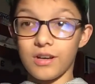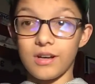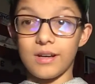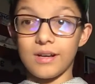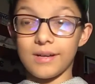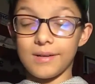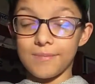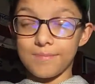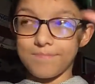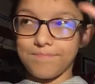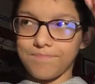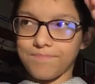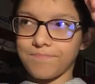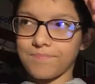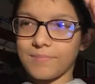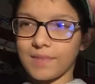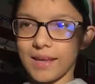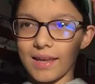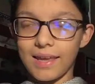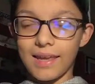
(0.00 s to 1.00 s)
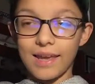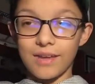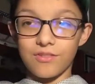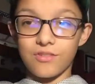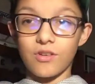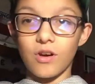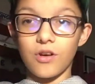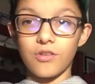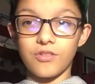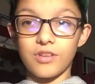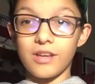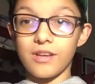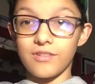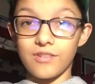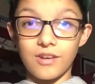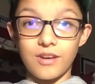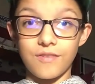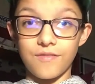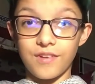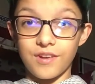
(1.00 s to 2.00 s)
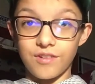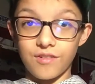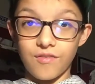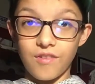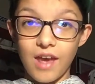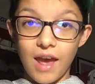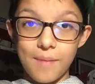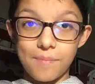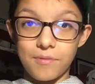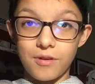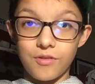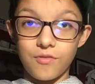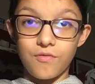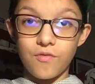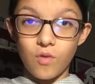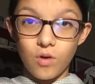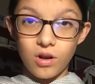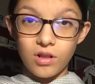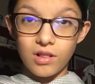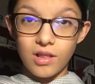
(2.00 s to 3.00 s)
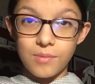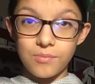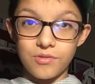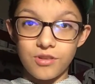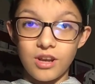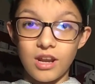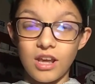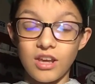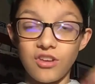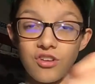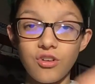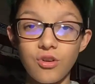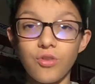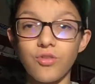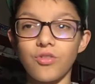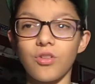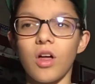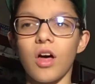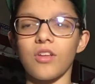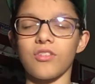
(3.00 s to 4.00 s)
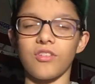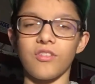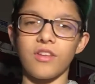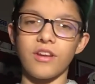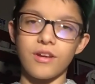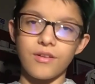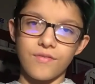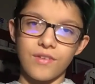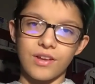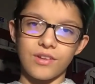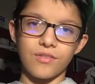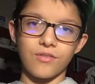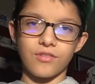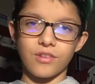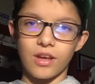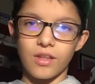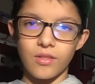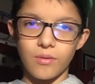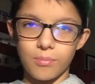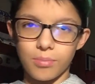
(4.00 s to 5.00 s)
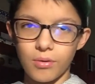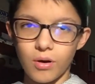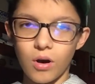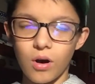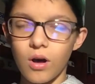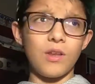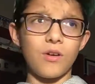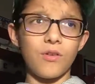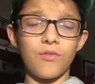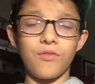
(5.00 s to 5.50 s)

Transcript: Yeah, Skalski is a defensive captain for Clemson, a huge loss on the defensive side of the ball.